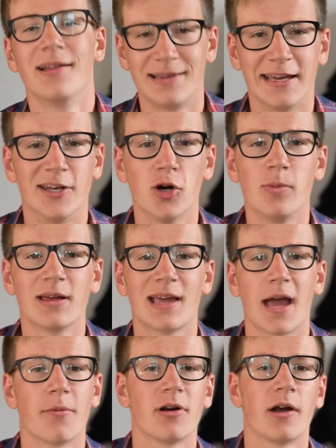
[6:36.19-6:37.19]
the Adobe
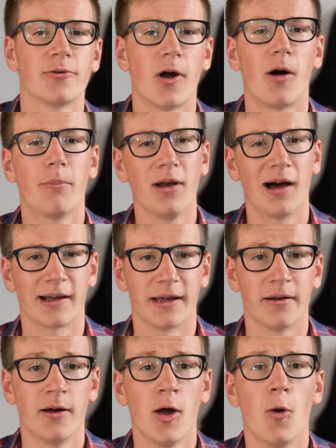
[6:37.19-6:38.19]
Camera RAW plugin,
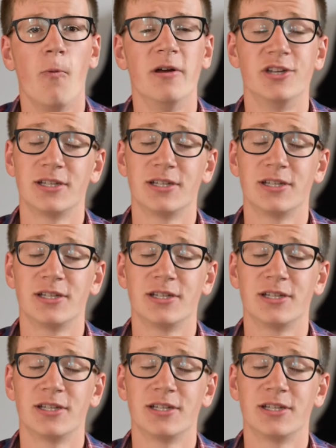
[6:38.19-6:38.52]
which